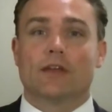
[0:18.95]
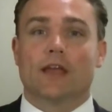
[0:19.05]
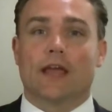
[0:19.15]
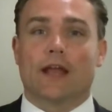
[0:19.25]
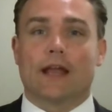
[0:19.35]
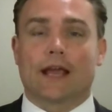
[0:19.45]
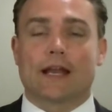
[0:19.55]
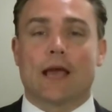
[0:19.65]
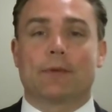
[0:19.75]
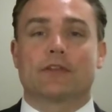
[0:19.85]
and
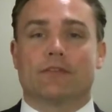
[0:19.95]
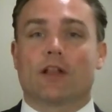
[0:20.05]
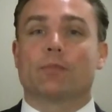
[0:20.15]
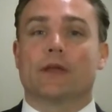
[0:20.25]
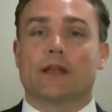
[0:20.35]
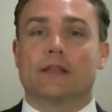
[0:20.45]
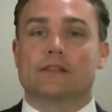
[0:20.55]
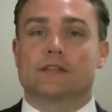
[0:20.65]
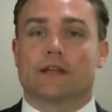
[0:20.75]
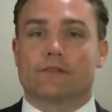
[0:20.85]
economic development in the
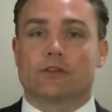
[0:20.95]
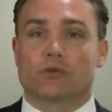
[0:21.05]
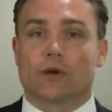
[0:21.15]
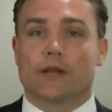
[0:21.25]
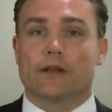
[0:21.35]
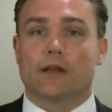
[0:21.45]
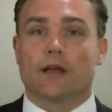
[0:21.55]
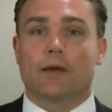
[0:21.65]
city of Detroit.